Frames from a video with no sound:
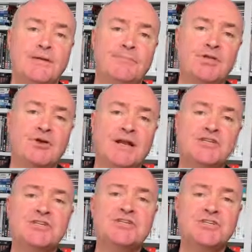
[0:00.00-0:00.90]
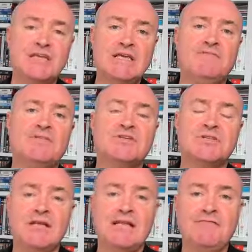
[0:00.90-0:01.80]
but you can actually see if it's
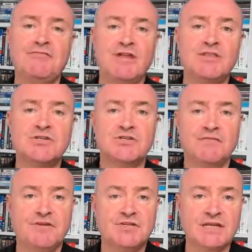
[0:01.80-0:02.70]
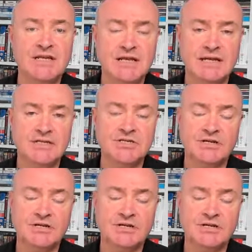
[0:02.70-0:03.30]
delivering the service it needs.